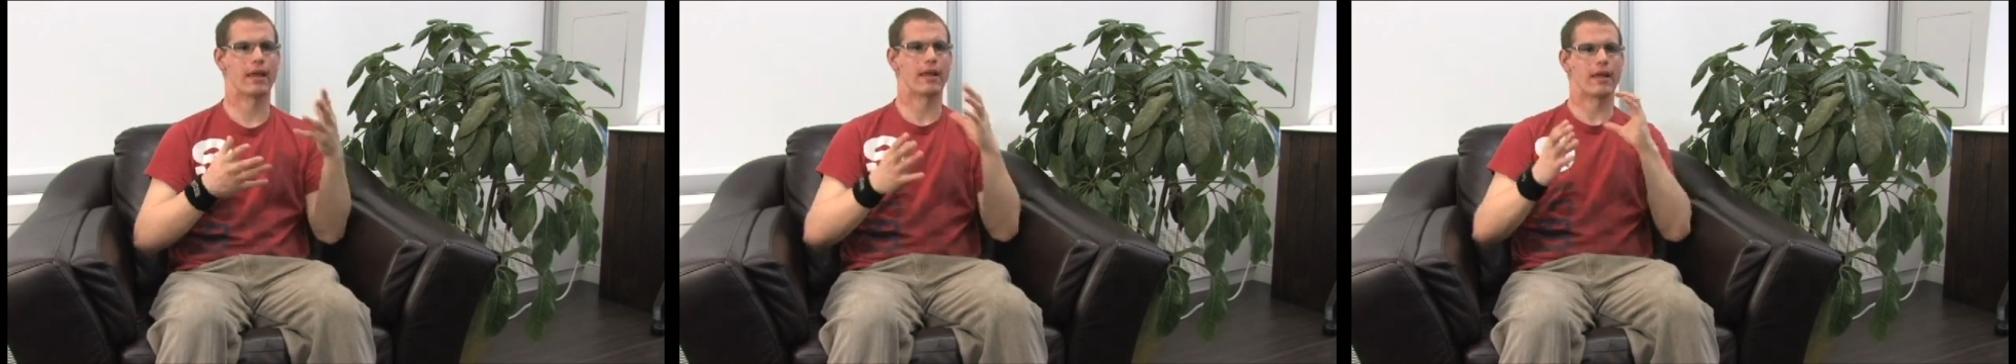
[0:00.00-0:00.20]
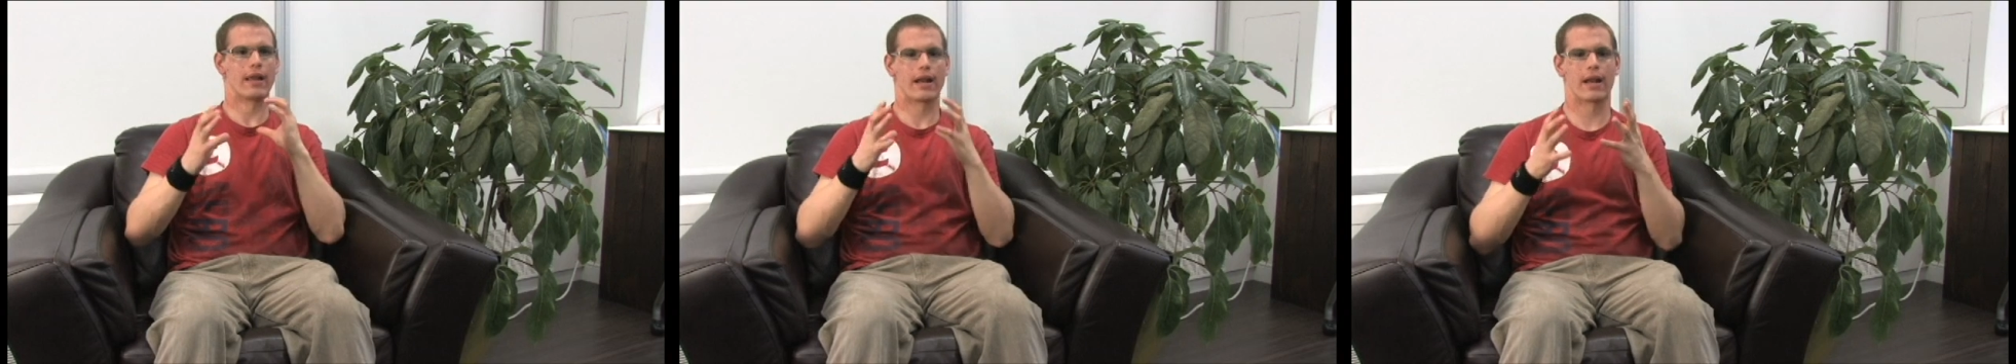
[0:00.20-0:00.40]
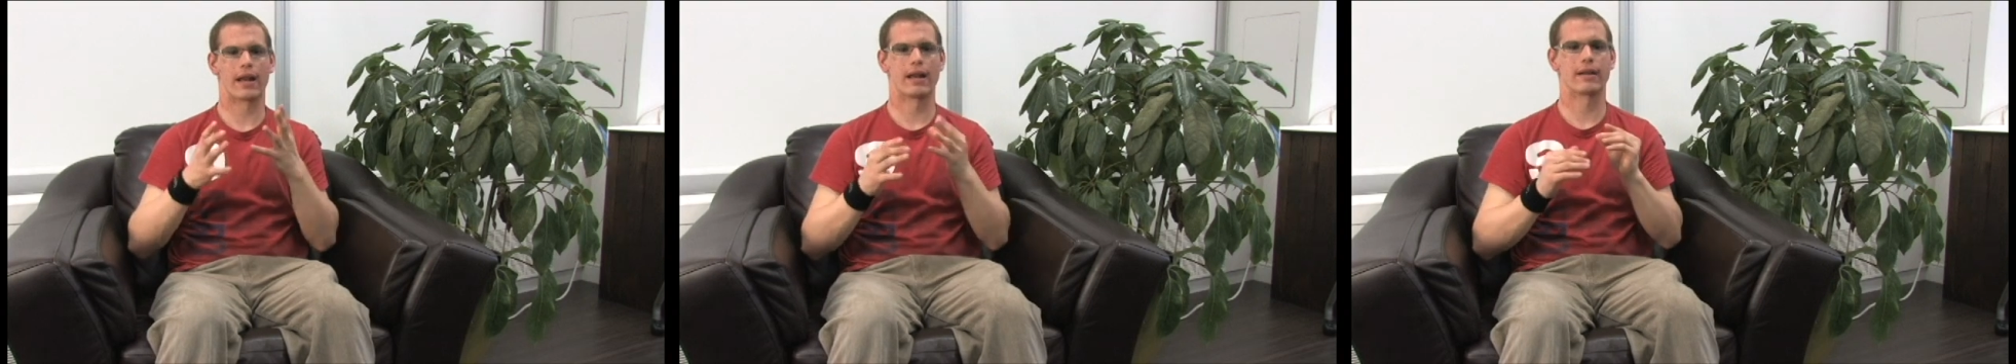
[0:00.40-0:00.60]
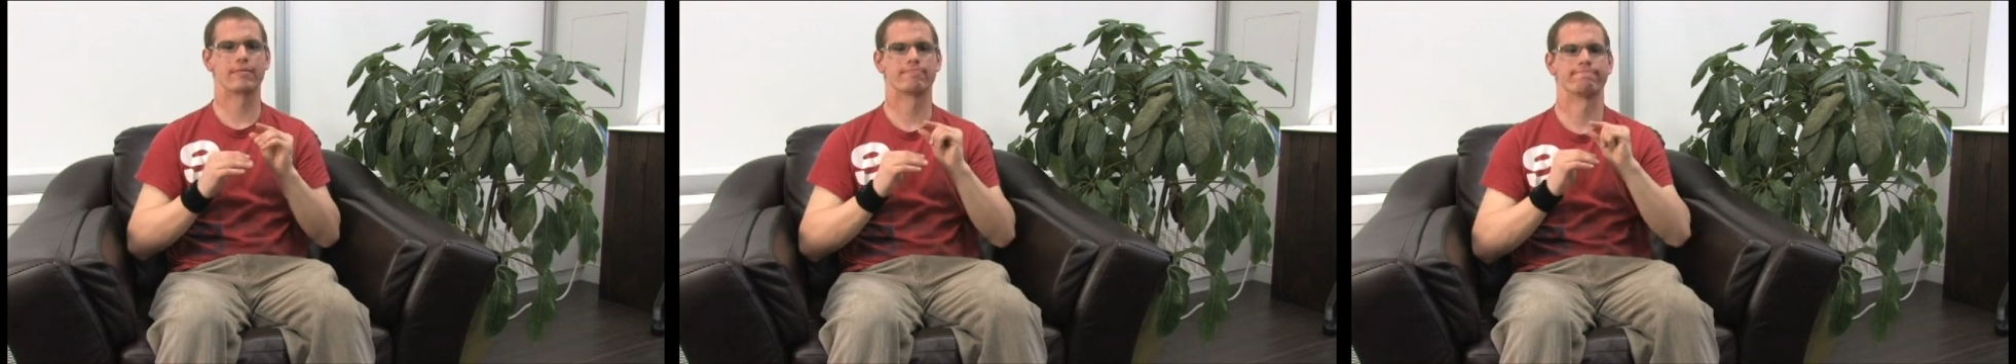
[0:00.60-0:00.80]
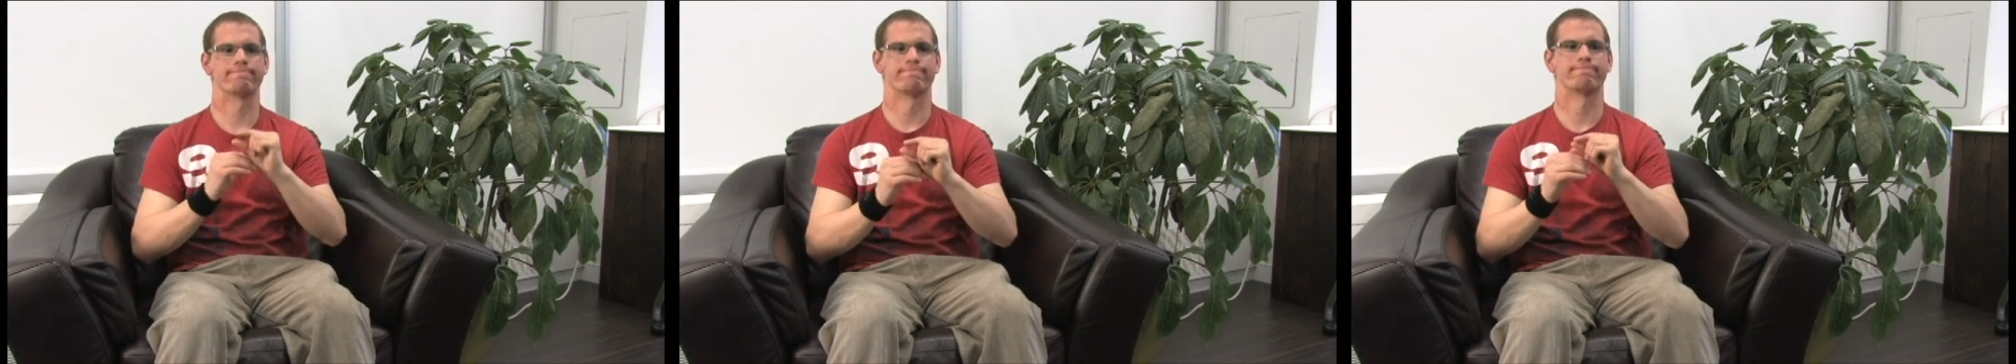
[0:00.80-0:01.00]
then my
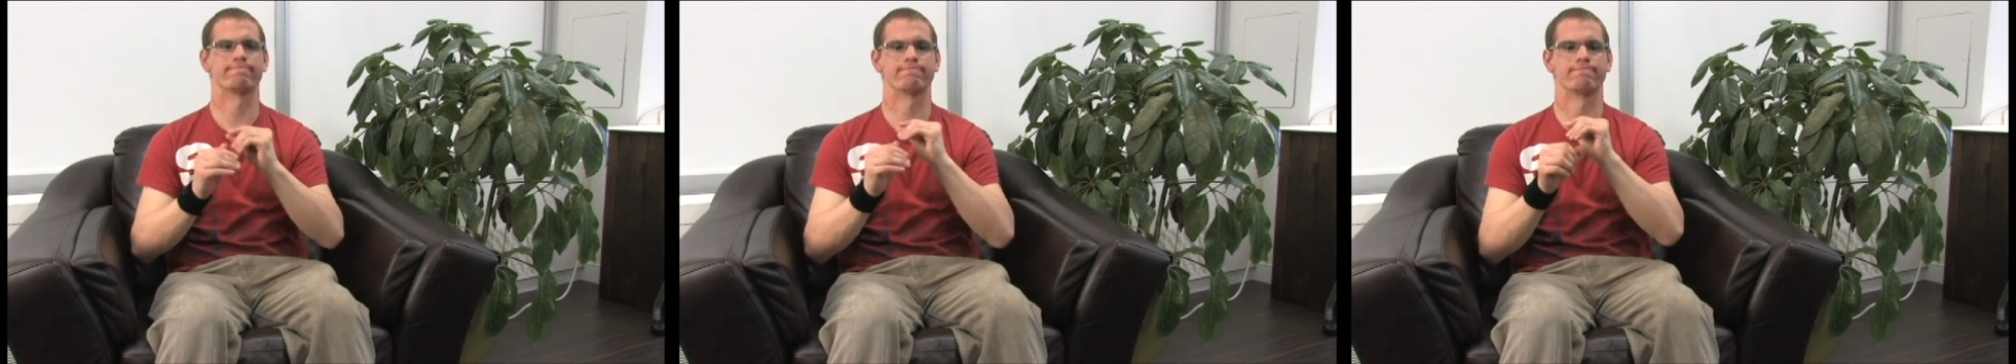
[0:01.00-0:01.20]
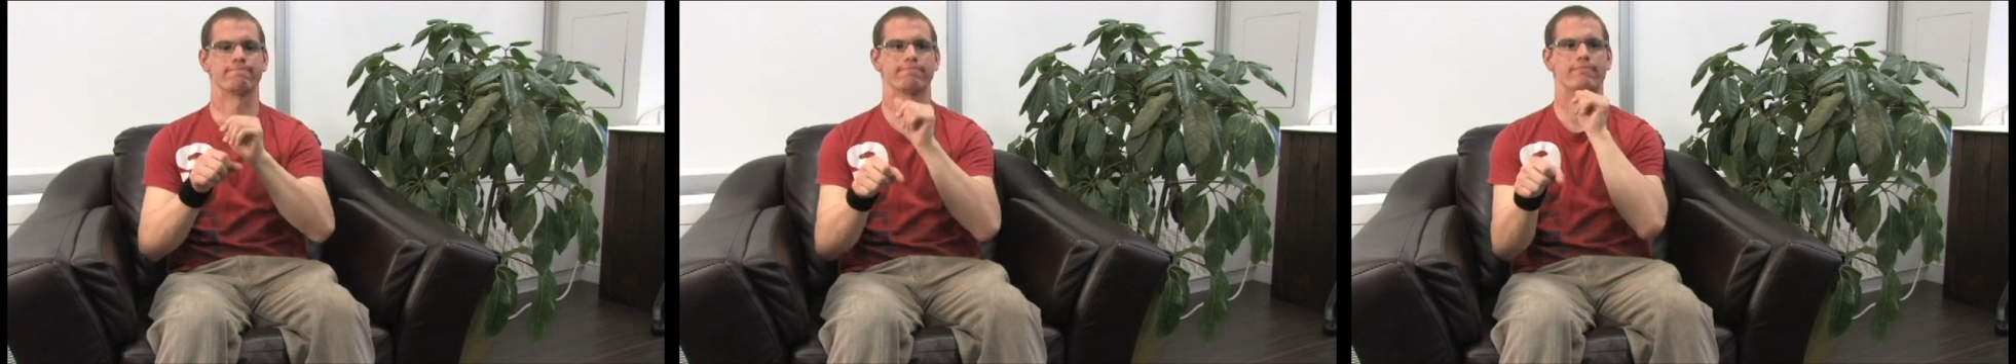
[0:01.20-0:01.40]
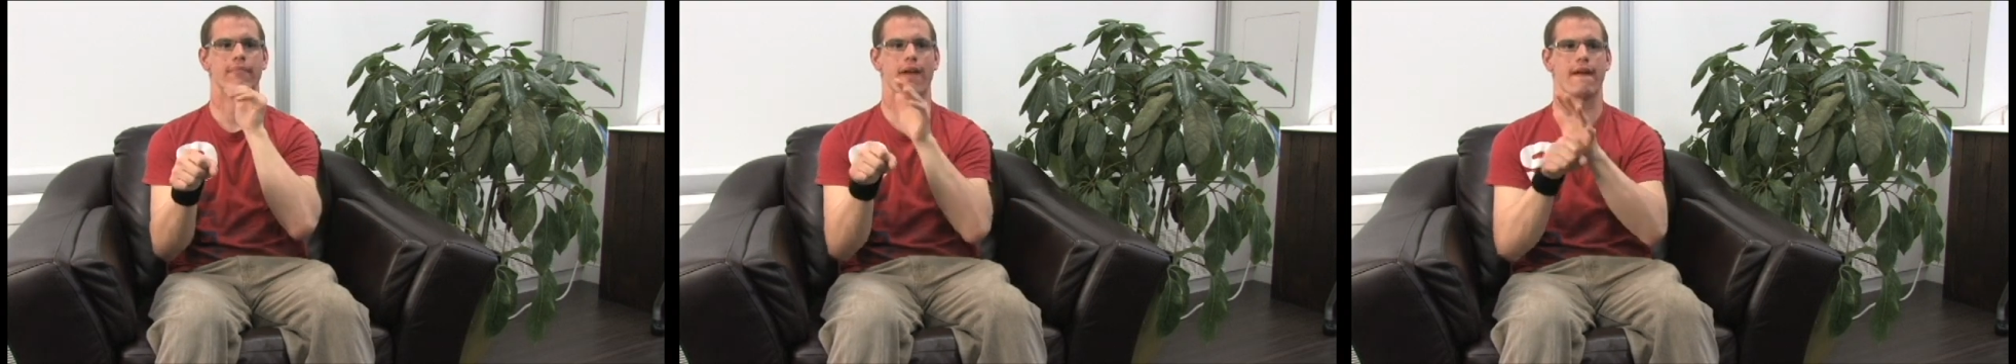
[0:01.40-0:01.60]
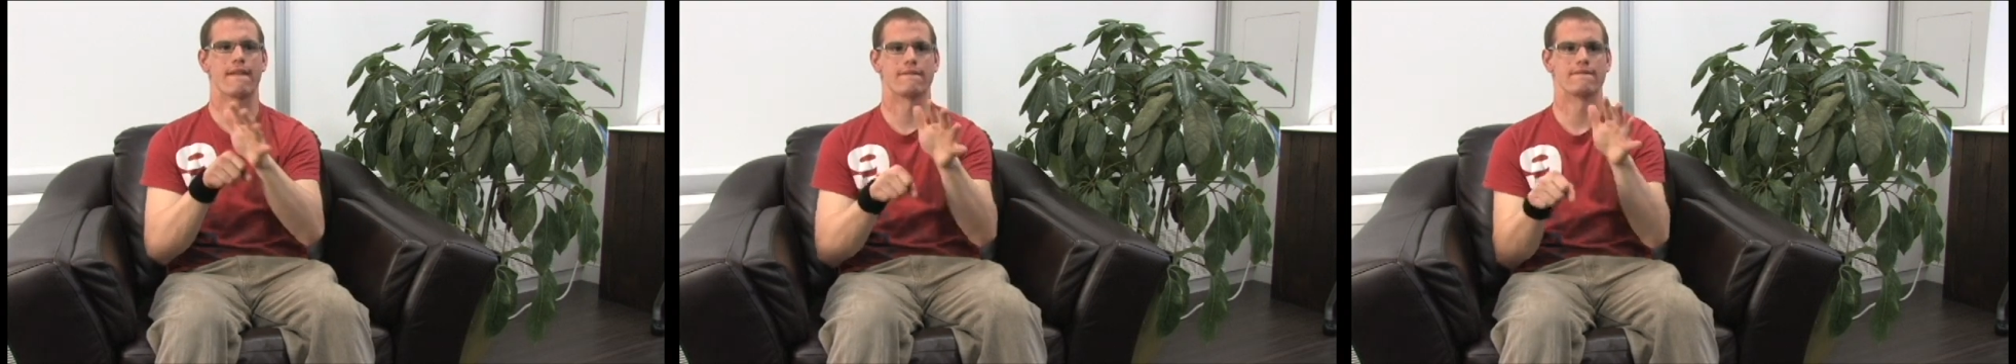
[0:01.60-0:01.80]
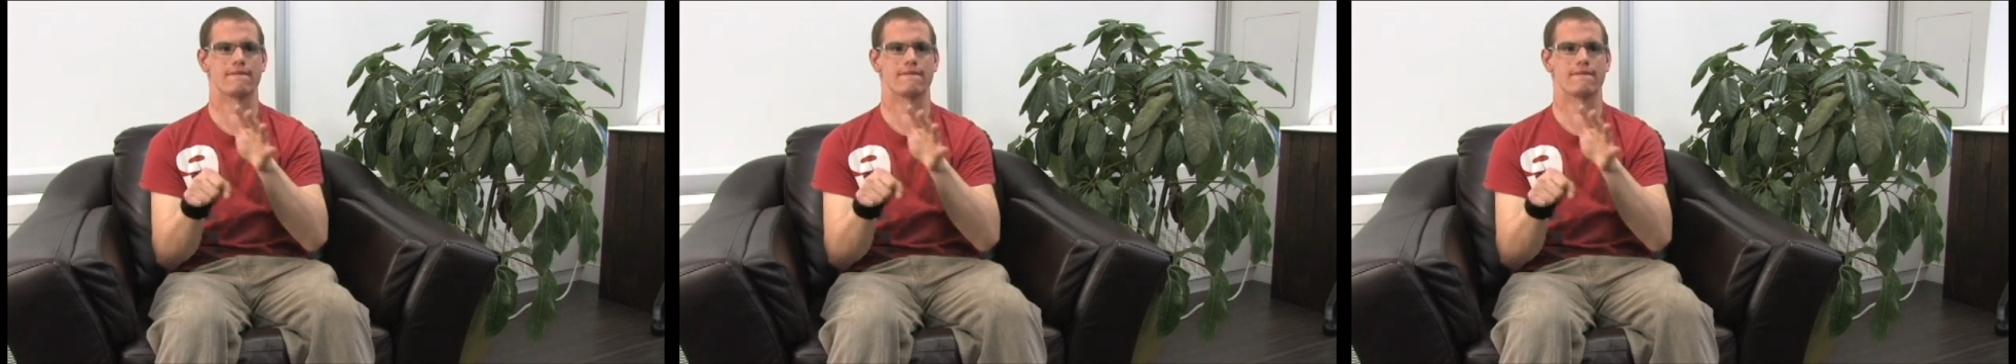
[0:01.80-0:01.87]
confidence is boosted.